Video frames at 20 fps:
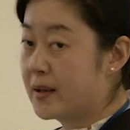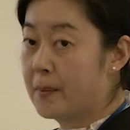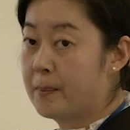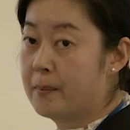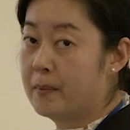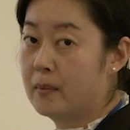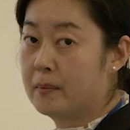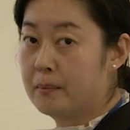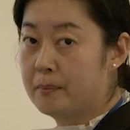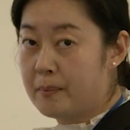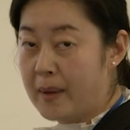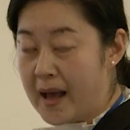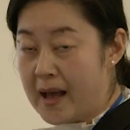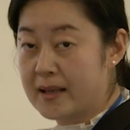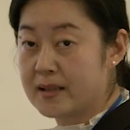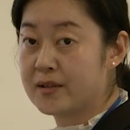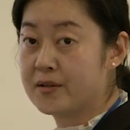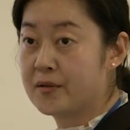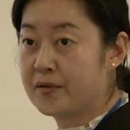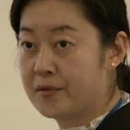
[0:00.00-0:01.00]
the
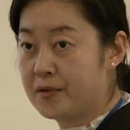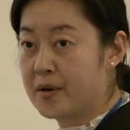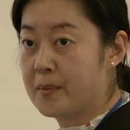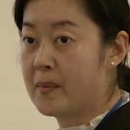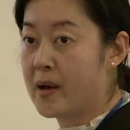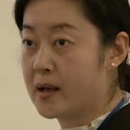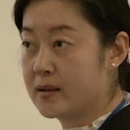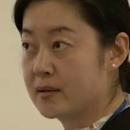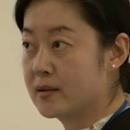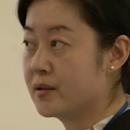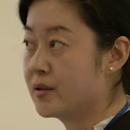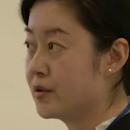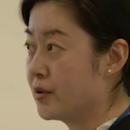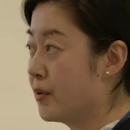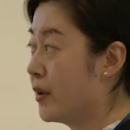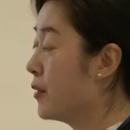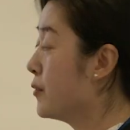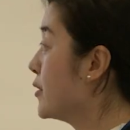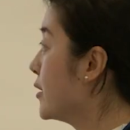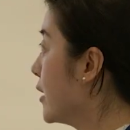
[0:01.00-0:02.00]
past 3 months.
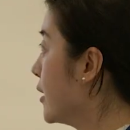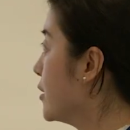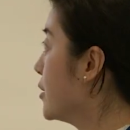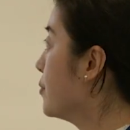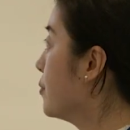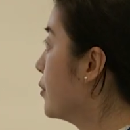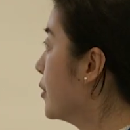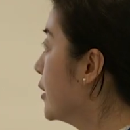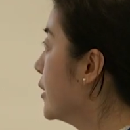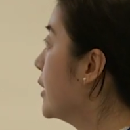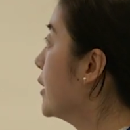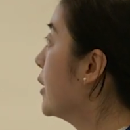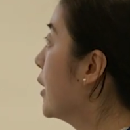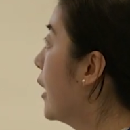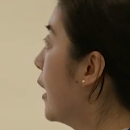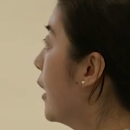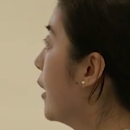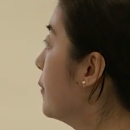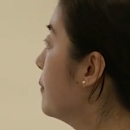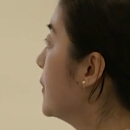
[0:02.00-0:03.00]
So I would say it's pretty
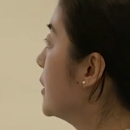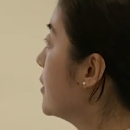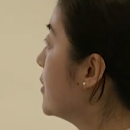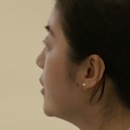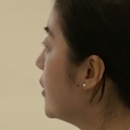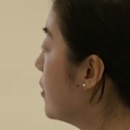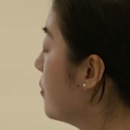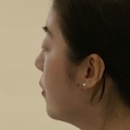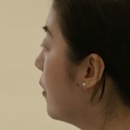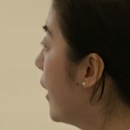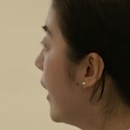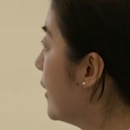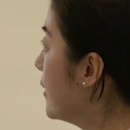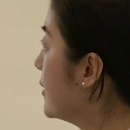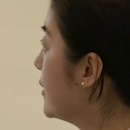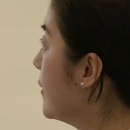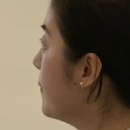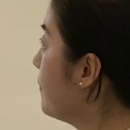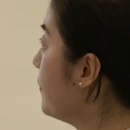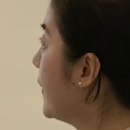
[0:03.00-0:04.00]

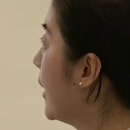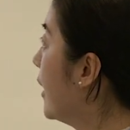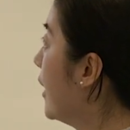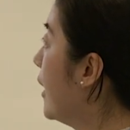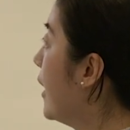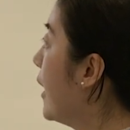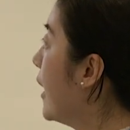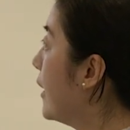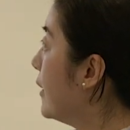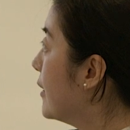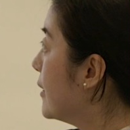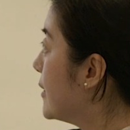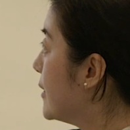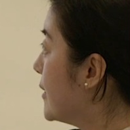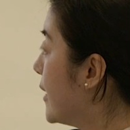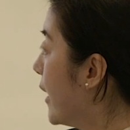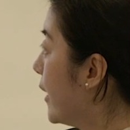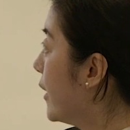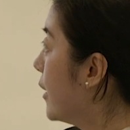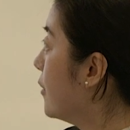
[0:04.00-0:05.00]
stabilized. And the
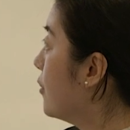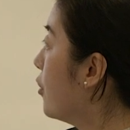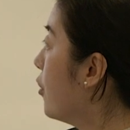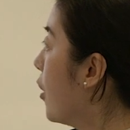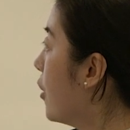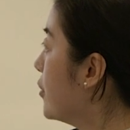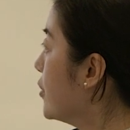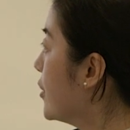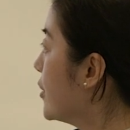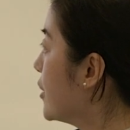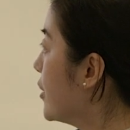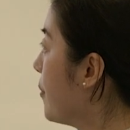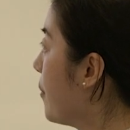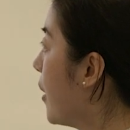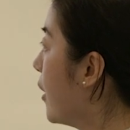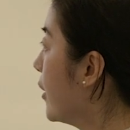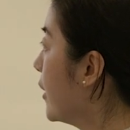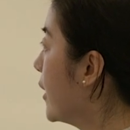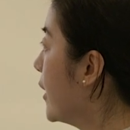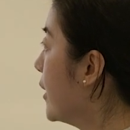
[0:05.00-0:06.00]
second largest
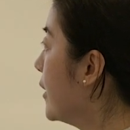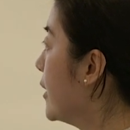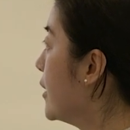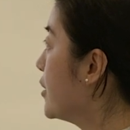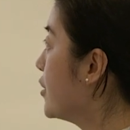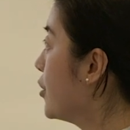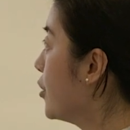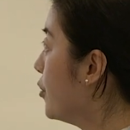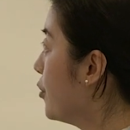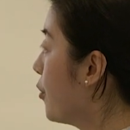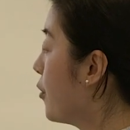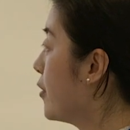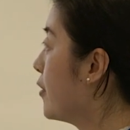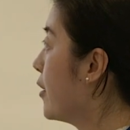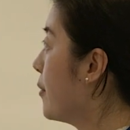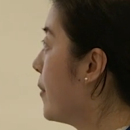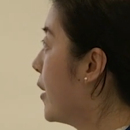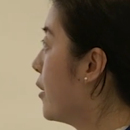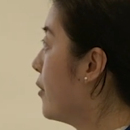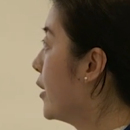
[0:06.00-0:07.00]
market is the North
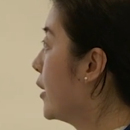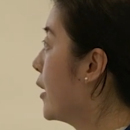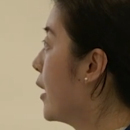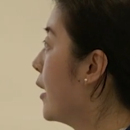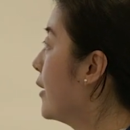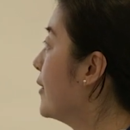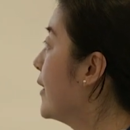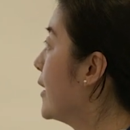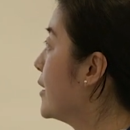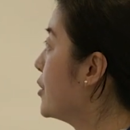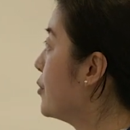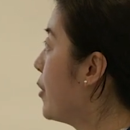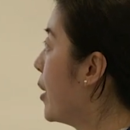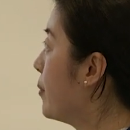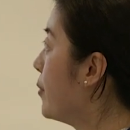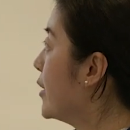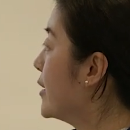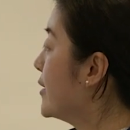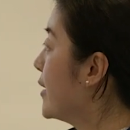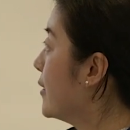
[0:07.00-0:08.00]
America. That's
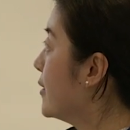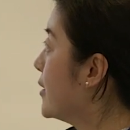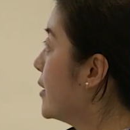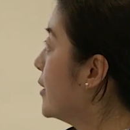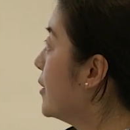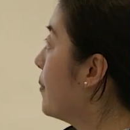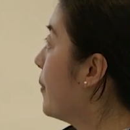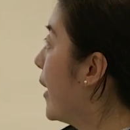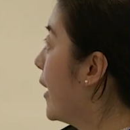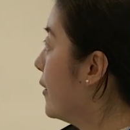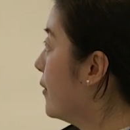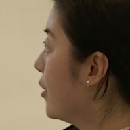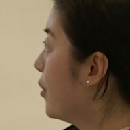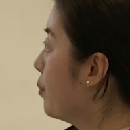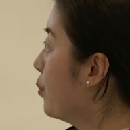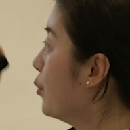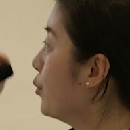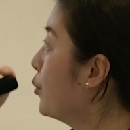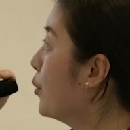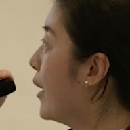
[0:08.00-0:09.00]
represented by the
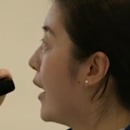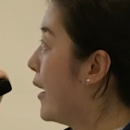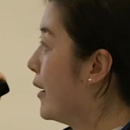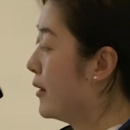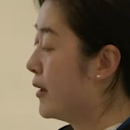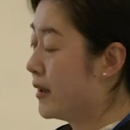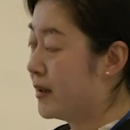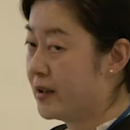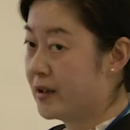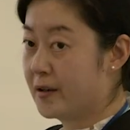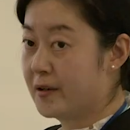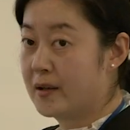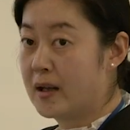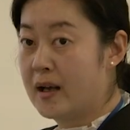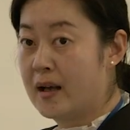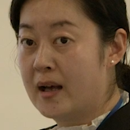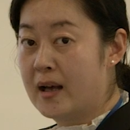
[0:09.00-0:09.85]
blue line here.